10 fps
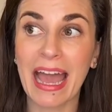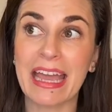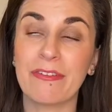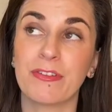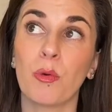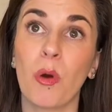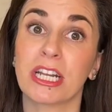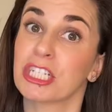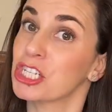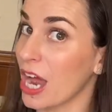if you want
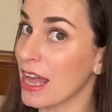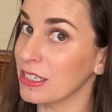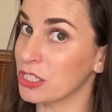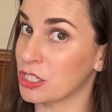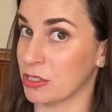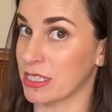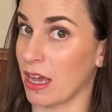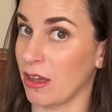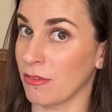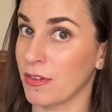to challenge
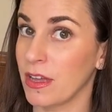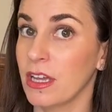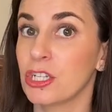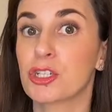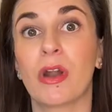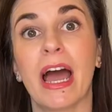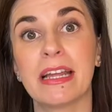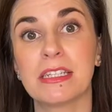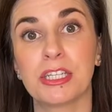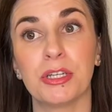yourself, try
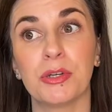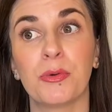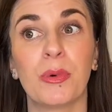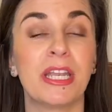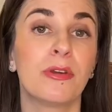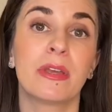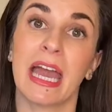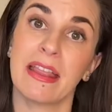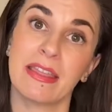to, when you get